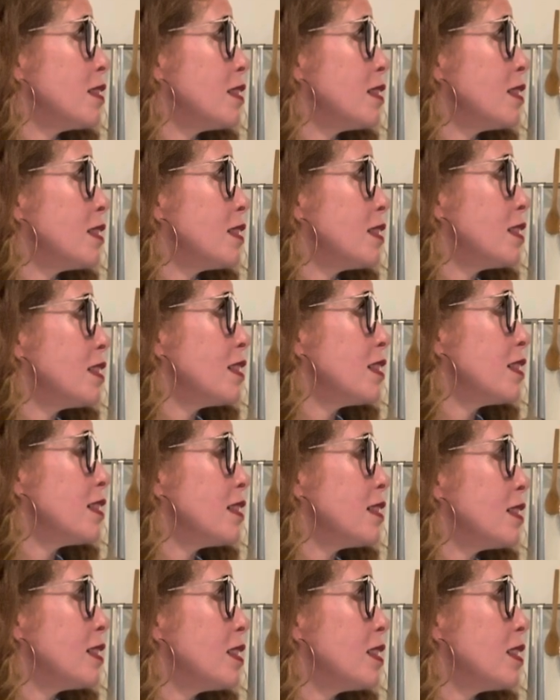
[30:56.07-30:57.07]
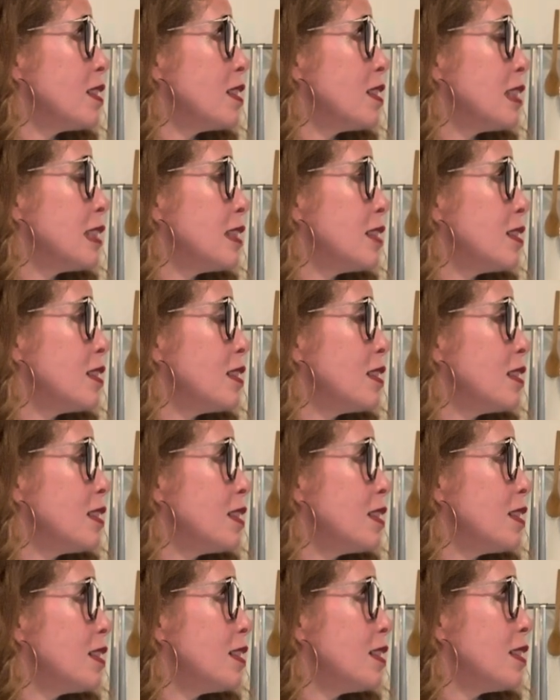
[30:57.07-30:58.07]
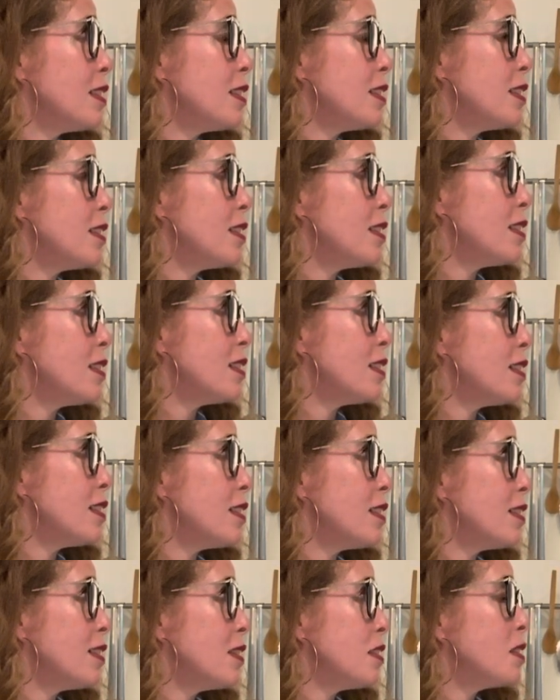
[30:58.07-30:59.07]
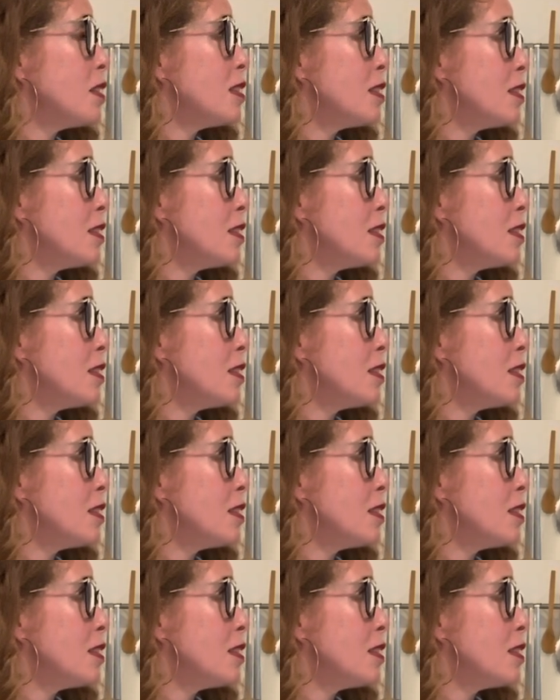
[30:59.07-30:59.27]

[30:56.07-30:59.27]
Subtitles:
[no speech]